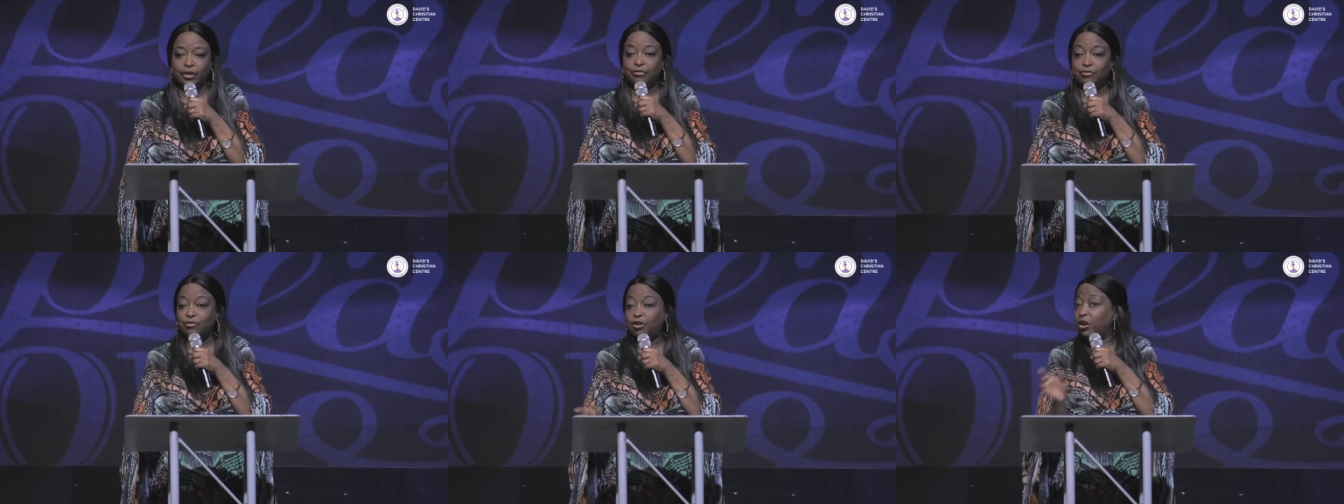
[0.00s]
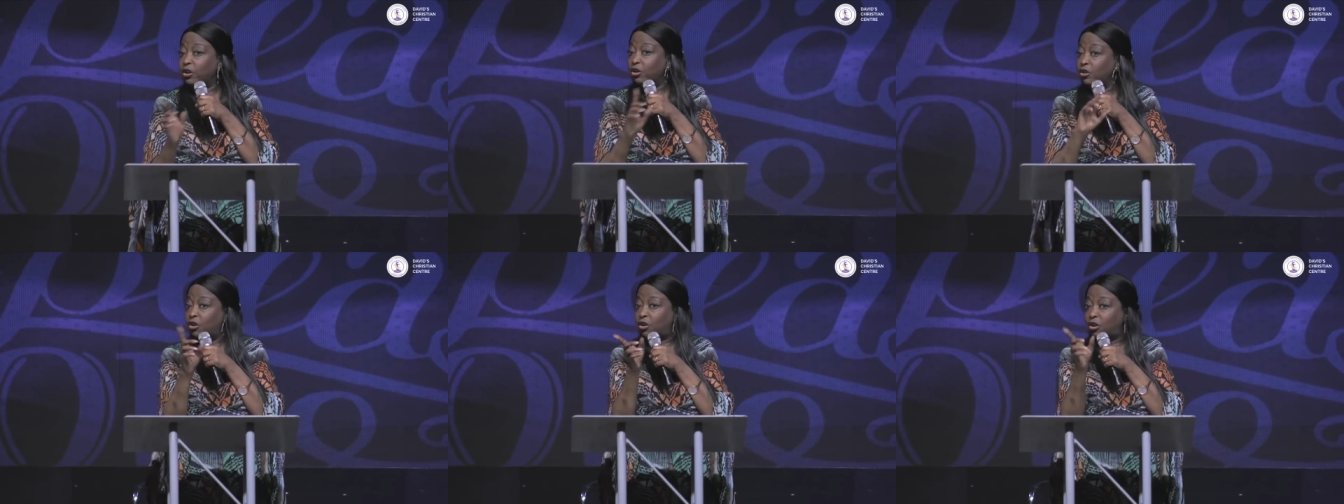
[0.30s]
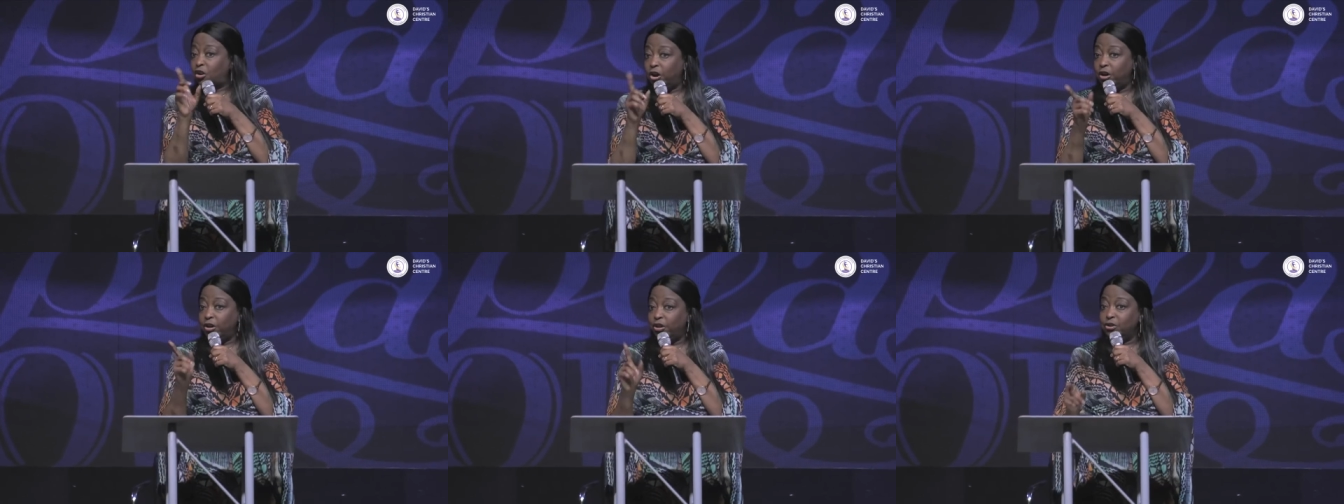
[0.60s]
If God
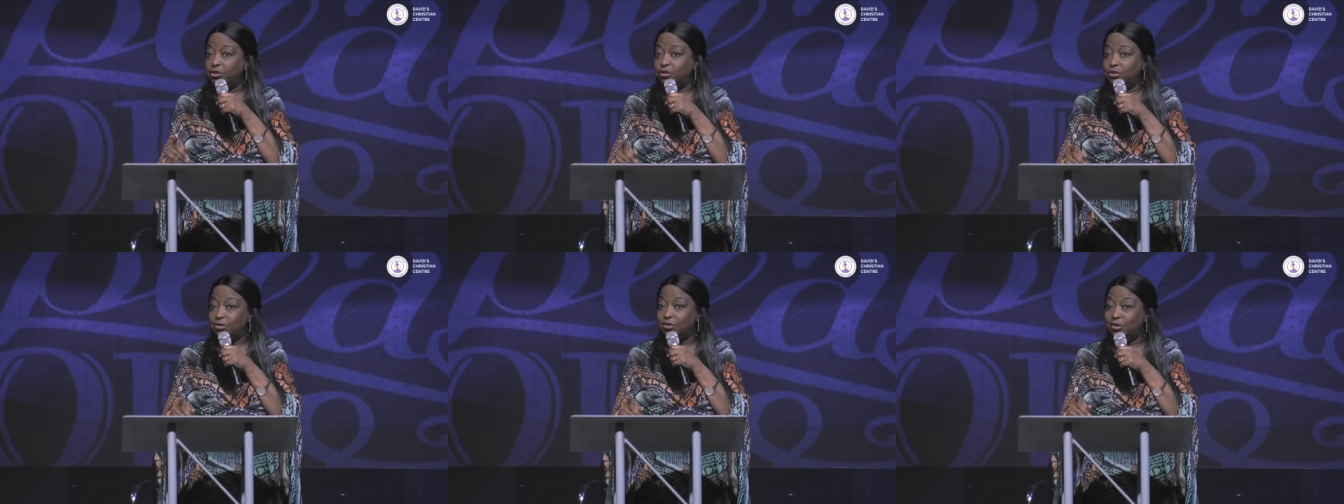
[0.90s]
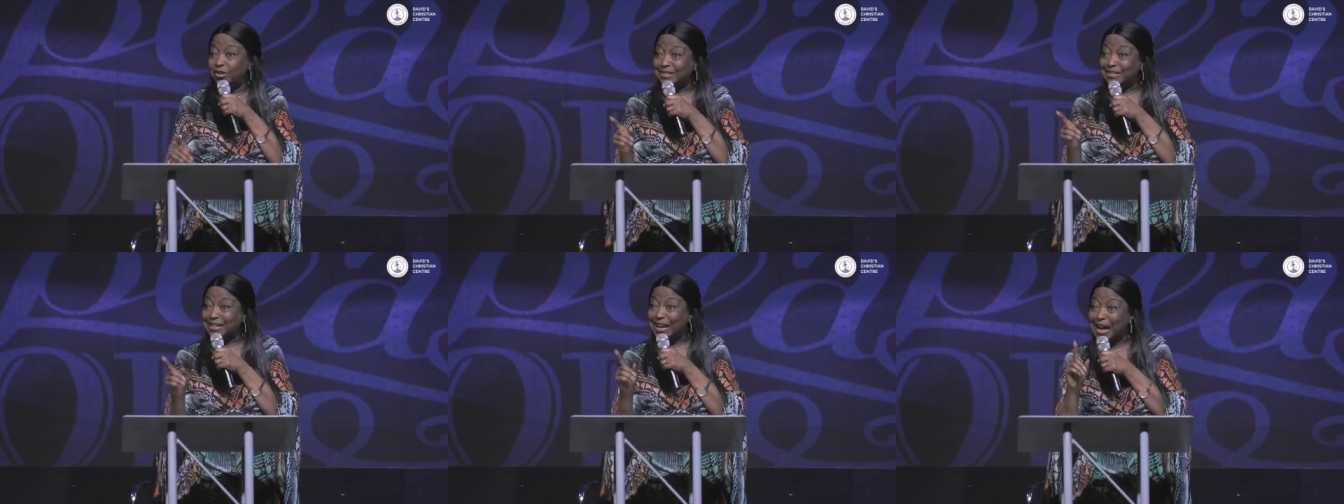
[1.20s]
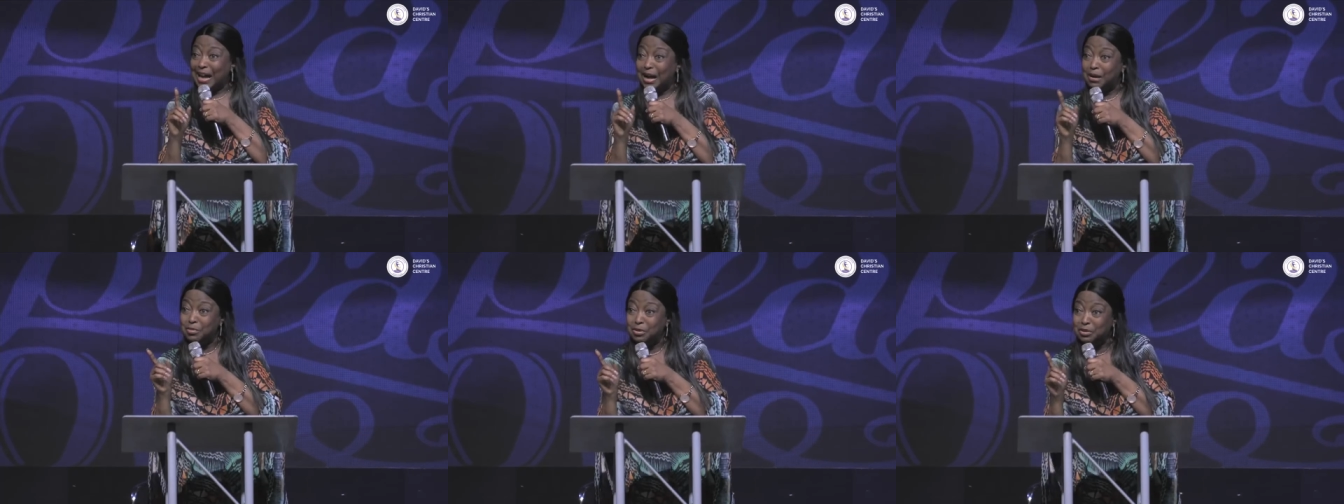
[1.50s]
no call you, no
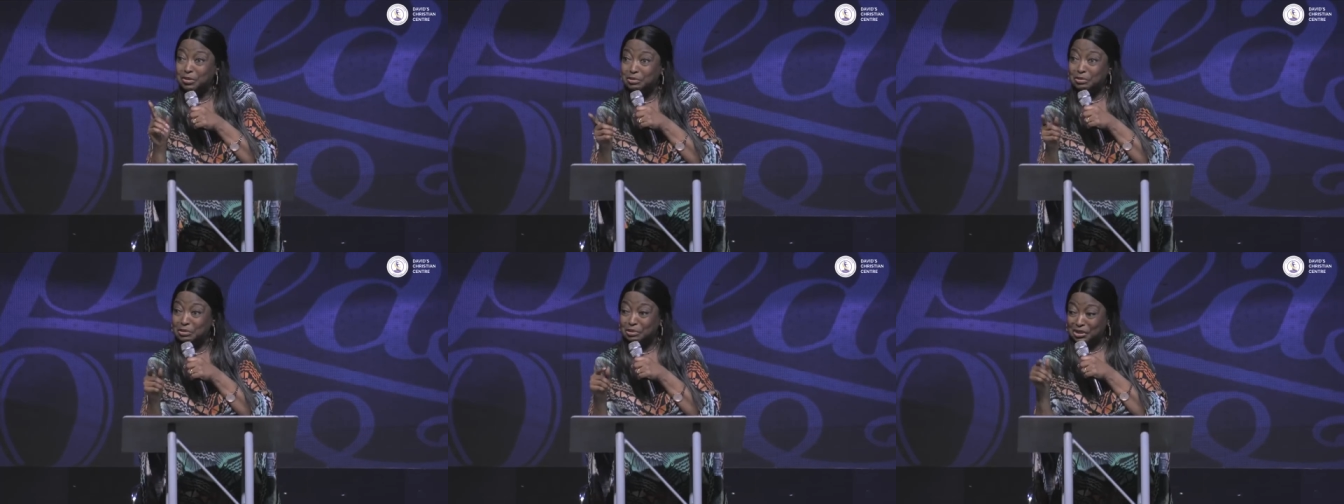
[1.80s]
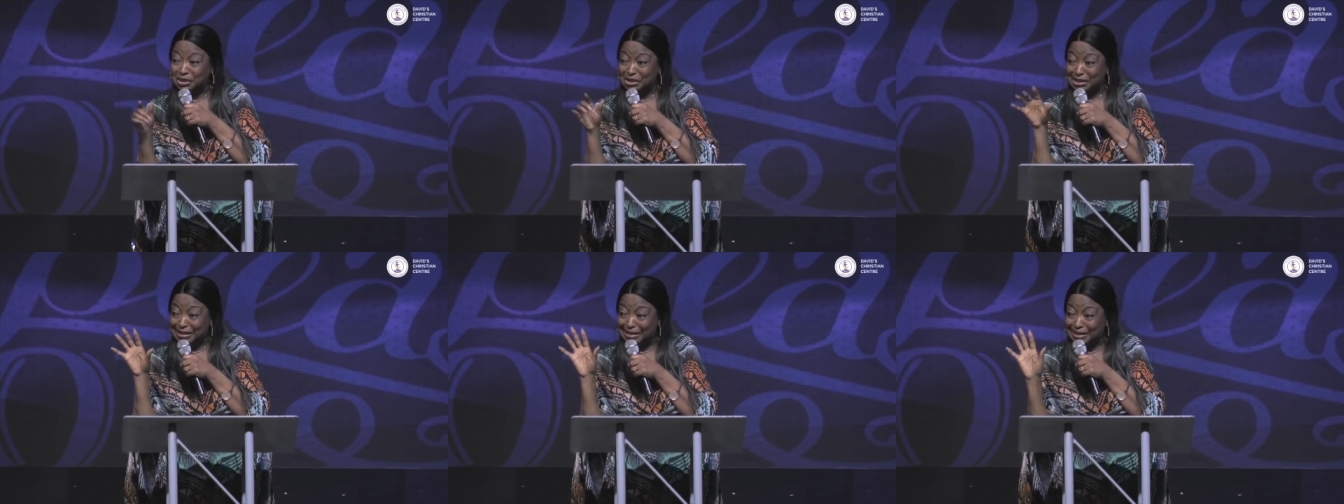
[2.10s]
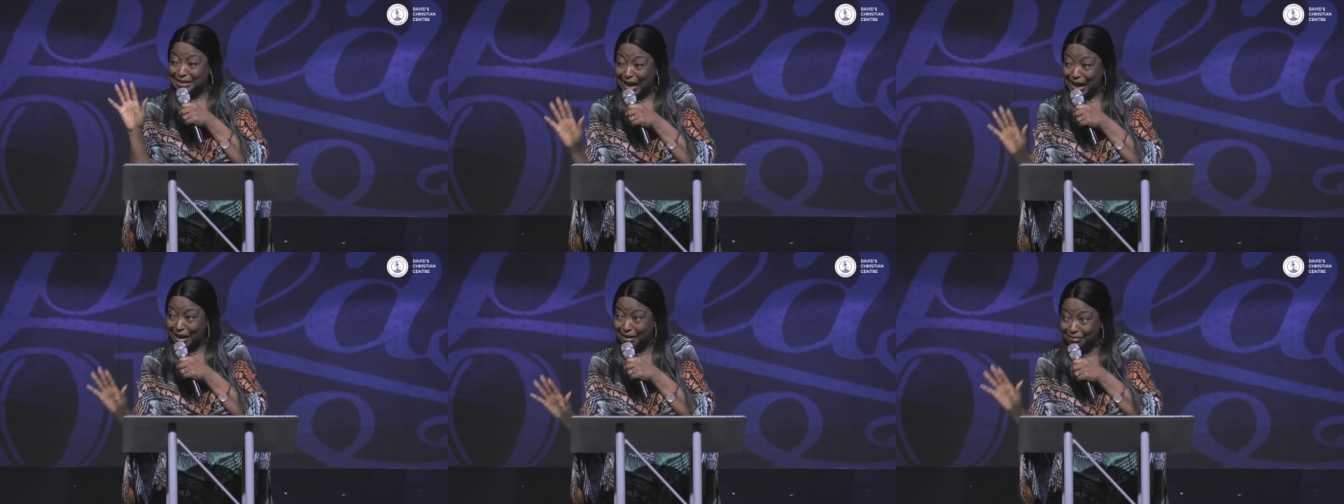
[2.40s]
try more, oh, you go
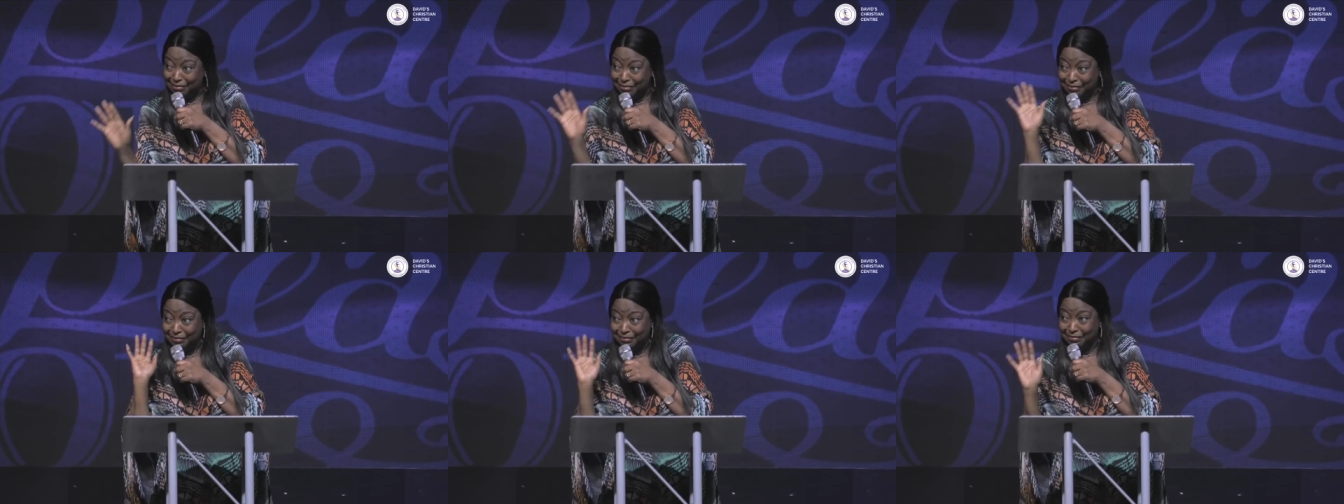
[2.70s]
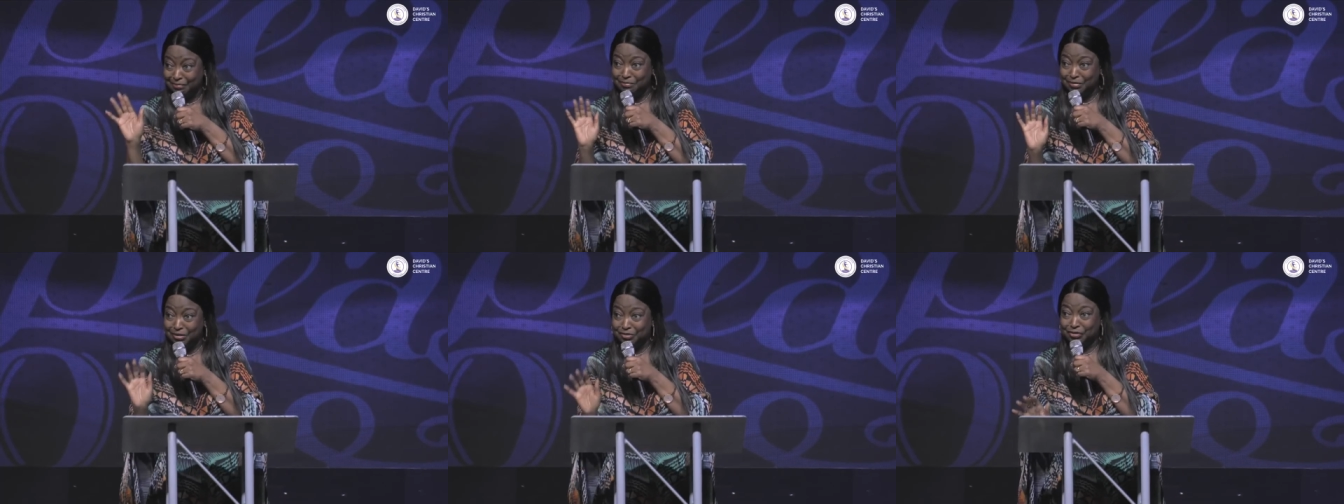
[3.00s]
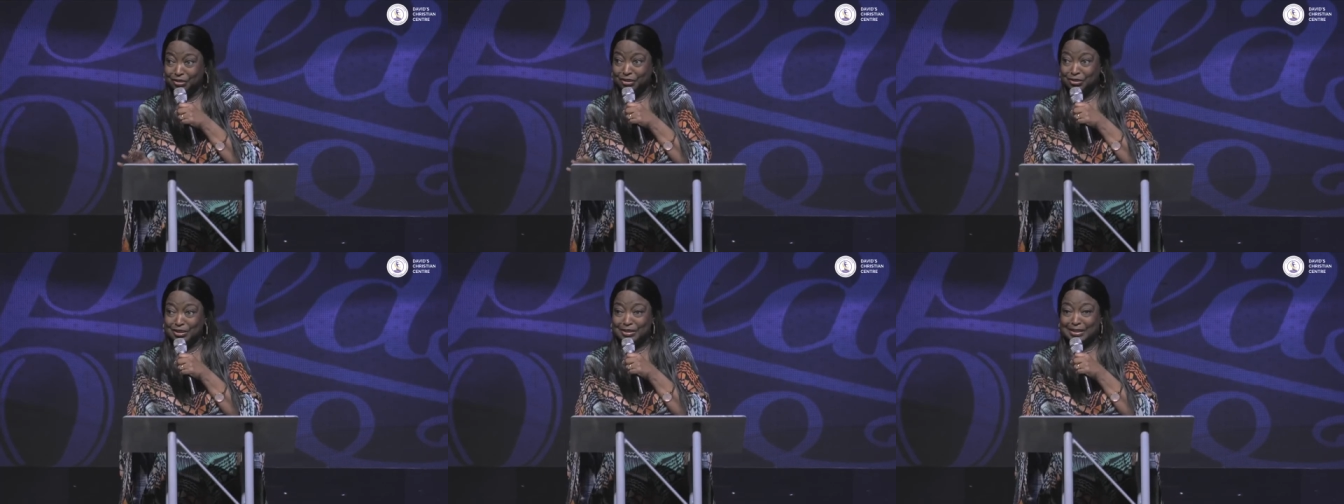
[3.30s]
just die
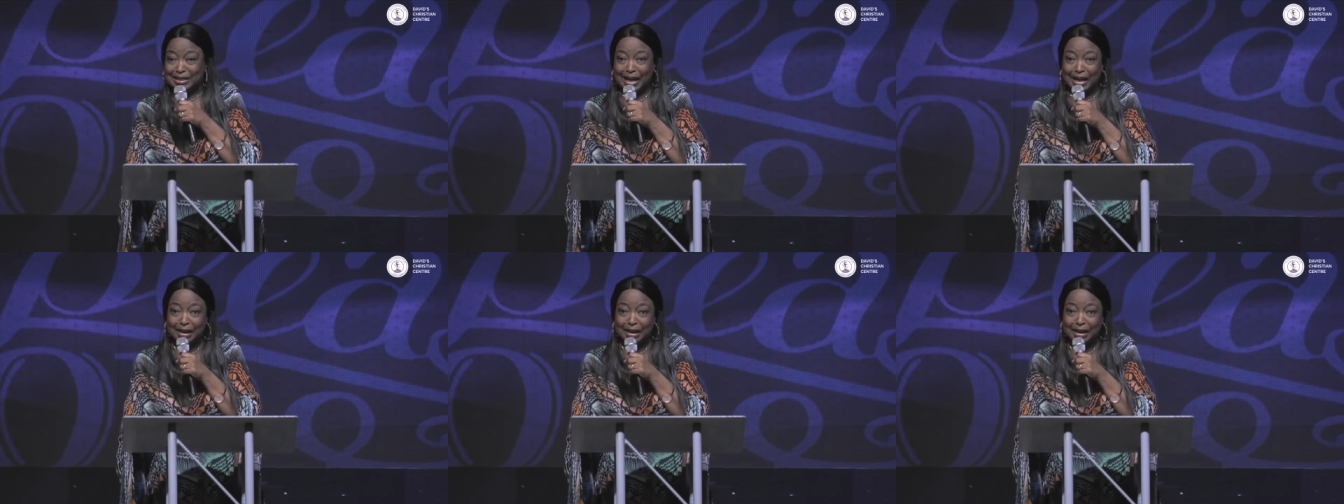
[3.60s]
before your